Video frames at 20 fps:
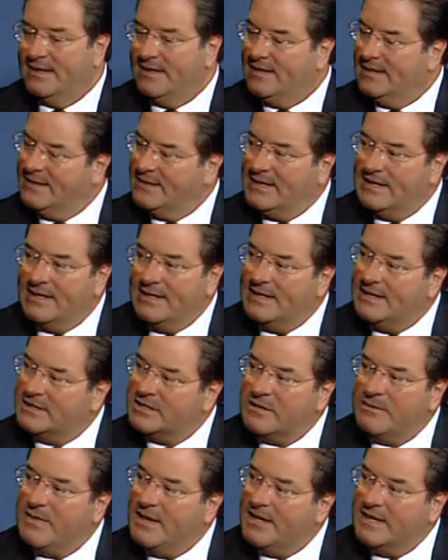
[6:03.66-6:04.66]
It is
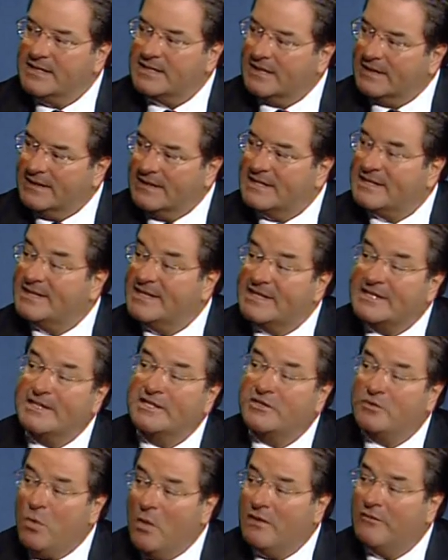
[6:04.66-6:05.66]
amazing. This
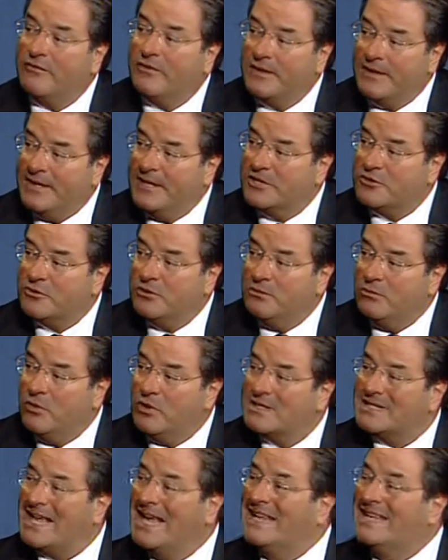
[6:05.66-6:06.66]
is one for the history
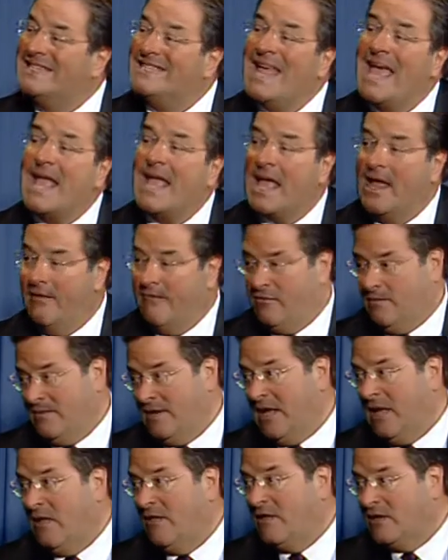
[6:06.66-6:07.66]
books. A decade from
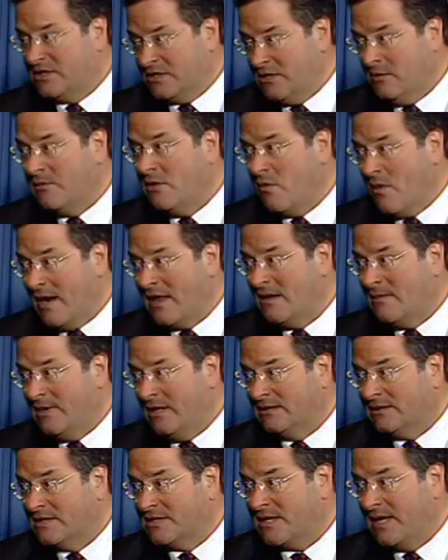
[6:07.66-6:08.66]
now, they'll still be writing
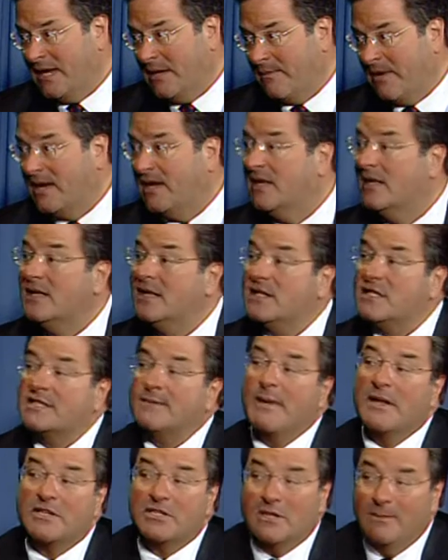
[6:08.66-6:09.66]
about this campaign,
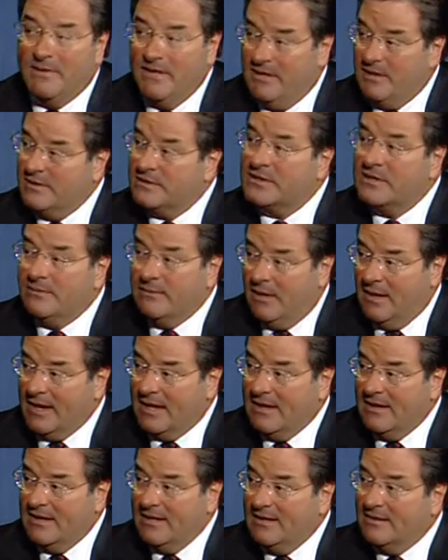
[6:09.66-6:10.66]
especially because of the money.
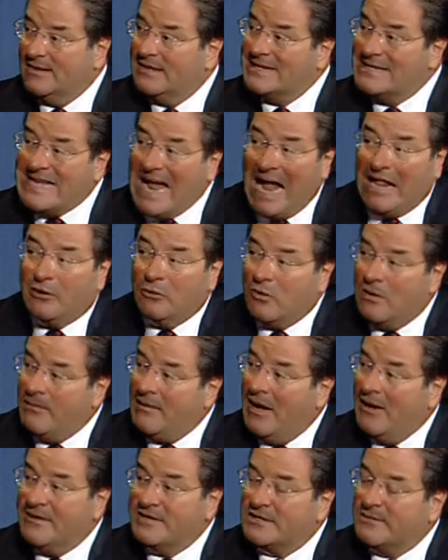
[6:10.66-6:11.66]
The dollar
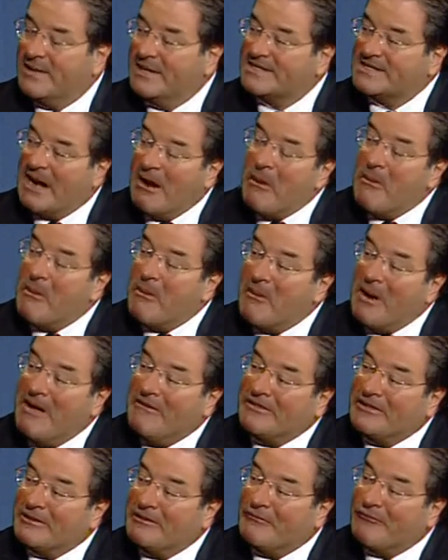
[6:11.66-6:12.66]
amount is amazing. I remember
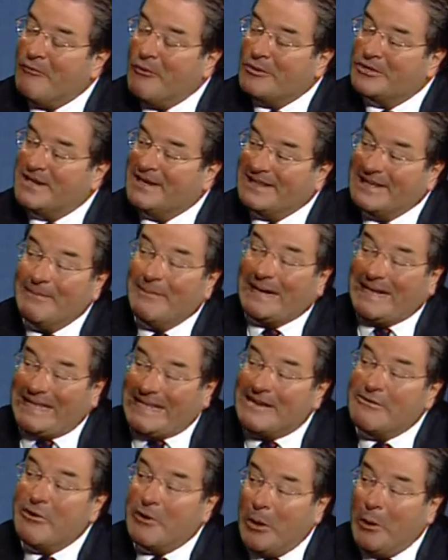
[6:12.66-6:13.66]
having the good fortune, I think about a
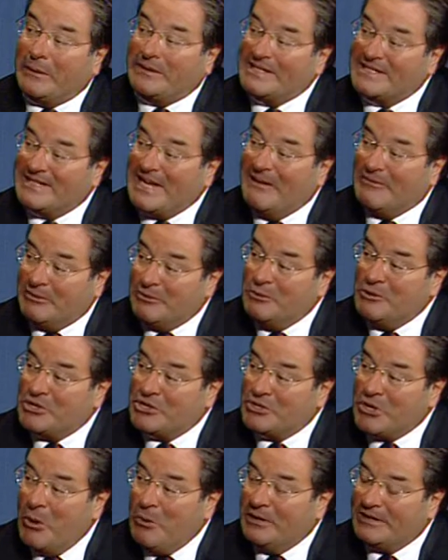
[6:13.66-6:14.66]
year ago at this time, to do this
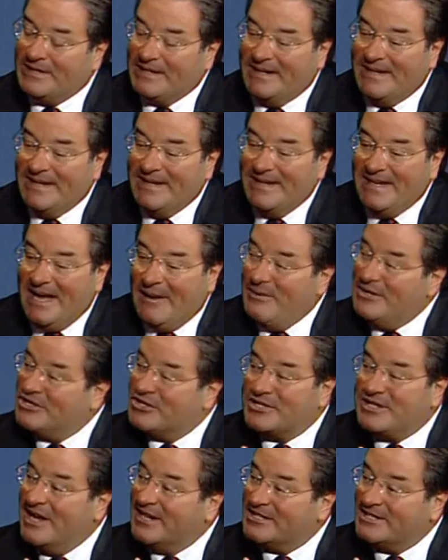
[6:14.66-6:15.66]
show with you, and we
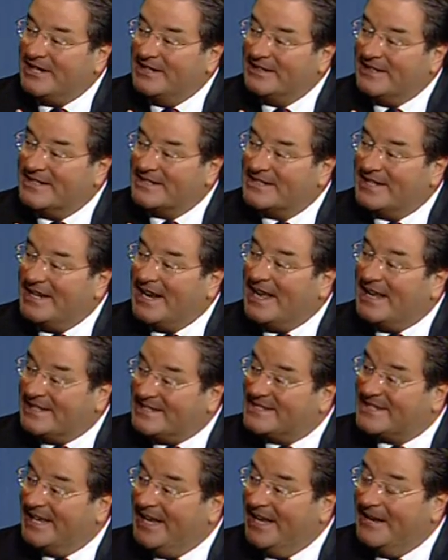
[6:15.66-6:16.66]
just touched on this, and I had
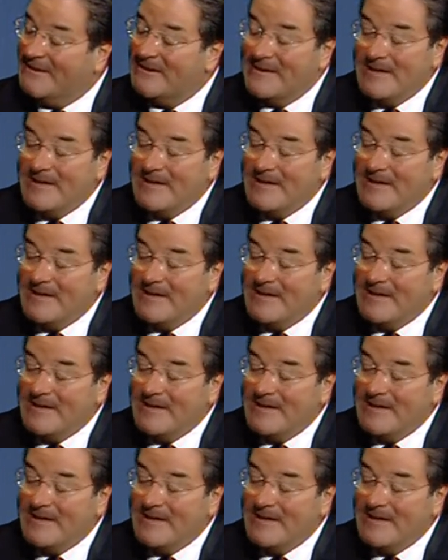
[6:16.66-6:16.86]
said,